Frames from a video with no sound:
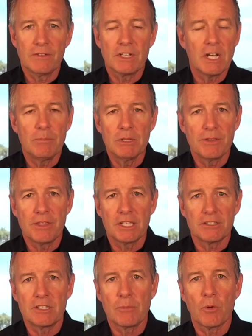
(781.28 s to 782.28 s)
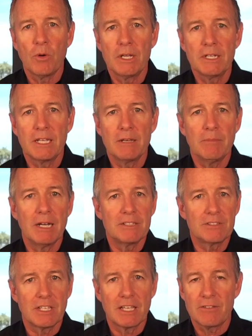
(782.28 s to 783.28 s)
of a couple of things. Number one, it might
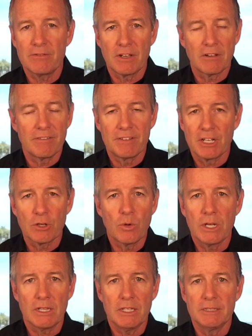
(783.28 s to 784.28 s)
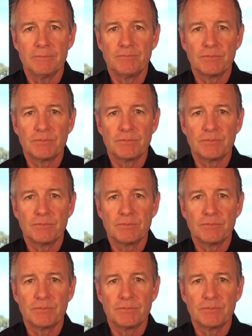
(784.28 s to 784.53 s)
sink very, very quickly.